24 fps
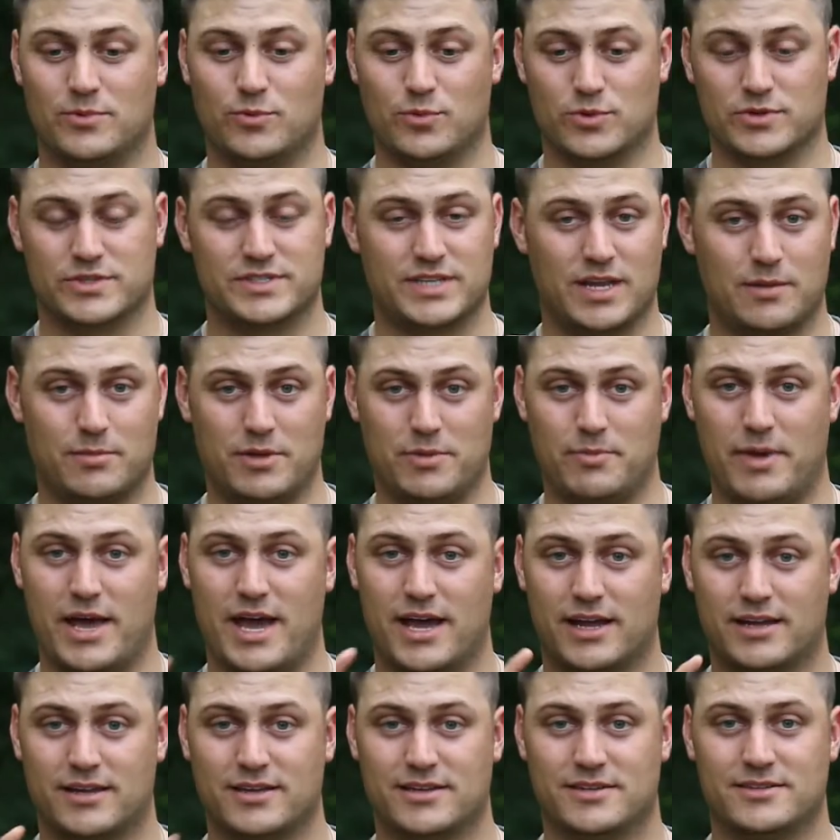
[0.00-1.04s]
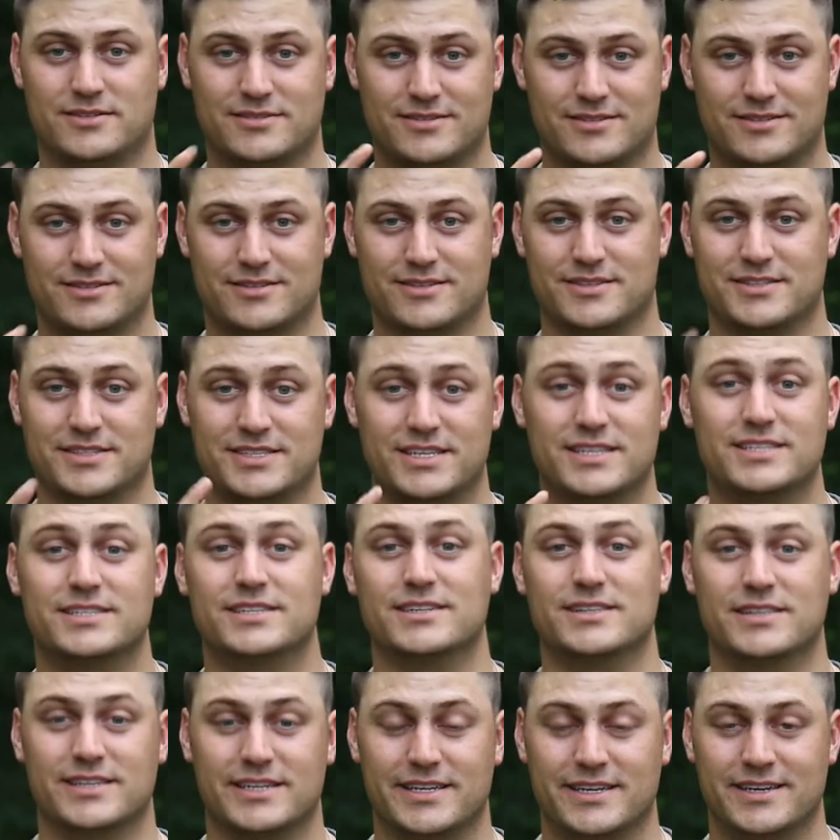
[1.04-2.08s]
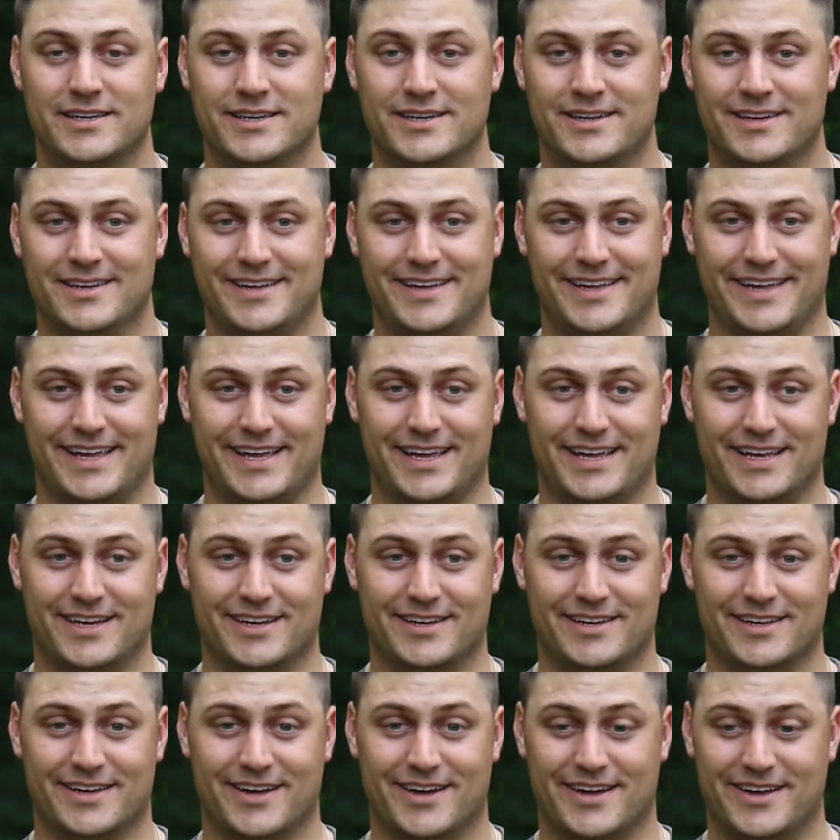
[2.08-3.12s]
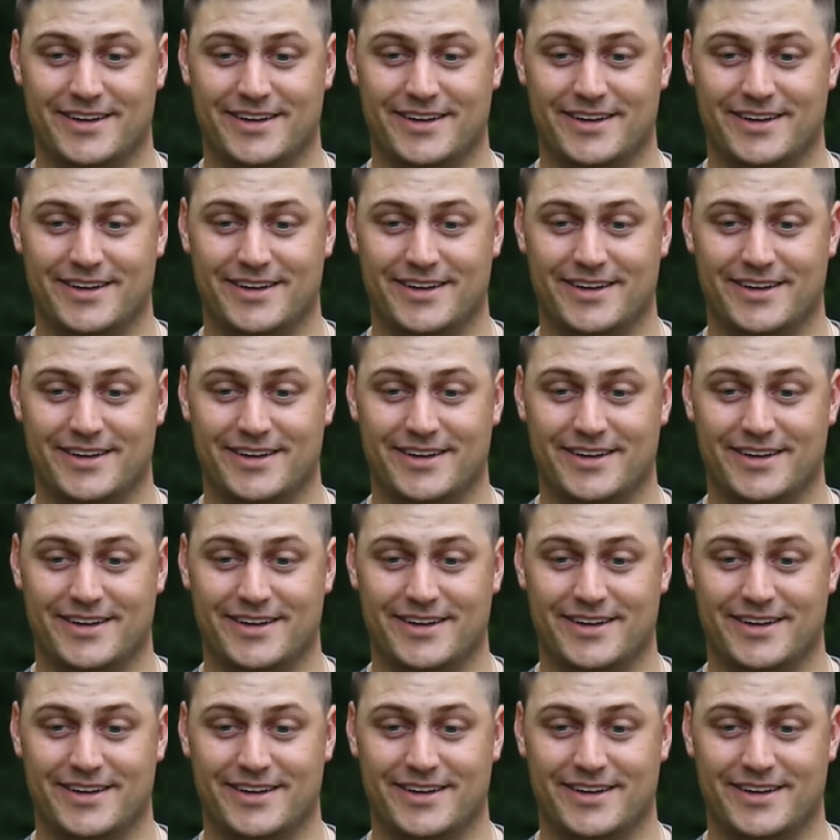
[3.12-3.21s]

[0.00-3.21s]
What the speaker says: will send me back consistently. And